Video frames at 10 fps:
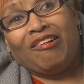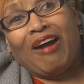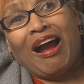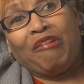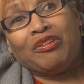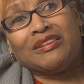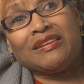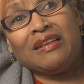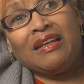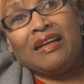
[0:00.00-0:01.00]
I was
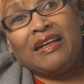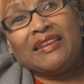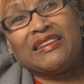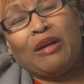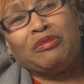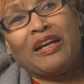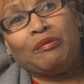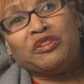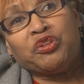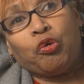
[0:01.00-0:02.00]

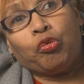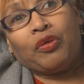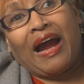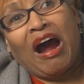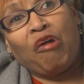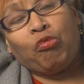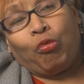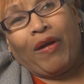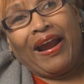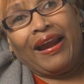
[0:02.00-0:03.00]
sometimes told
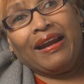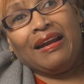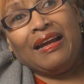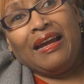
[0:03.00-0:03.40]
outright